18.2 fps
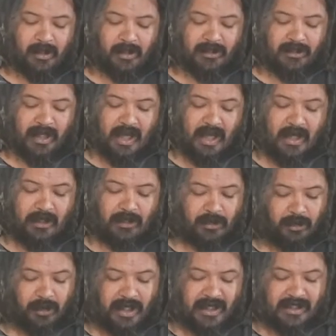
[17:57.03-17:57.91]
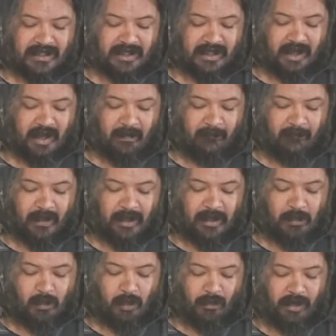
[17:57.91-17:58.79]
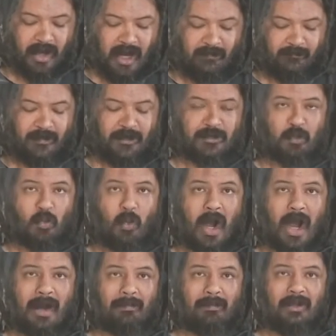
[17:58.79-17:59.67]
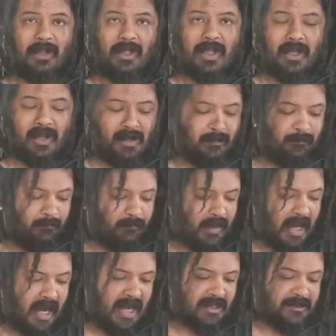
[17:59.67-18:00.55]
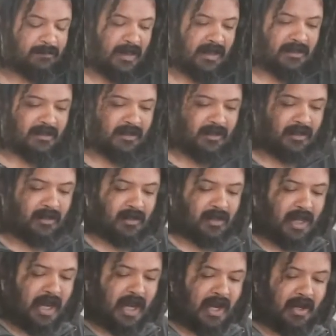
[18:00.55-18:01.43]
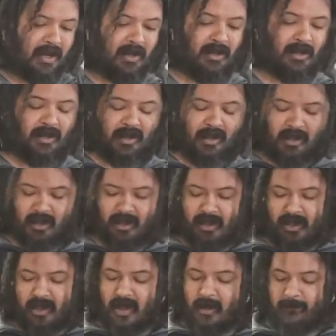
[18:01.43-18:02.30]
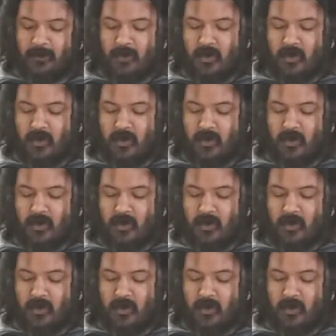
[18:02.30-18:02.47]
to increase enough that you won't have this wobbly aspect to the clay. If you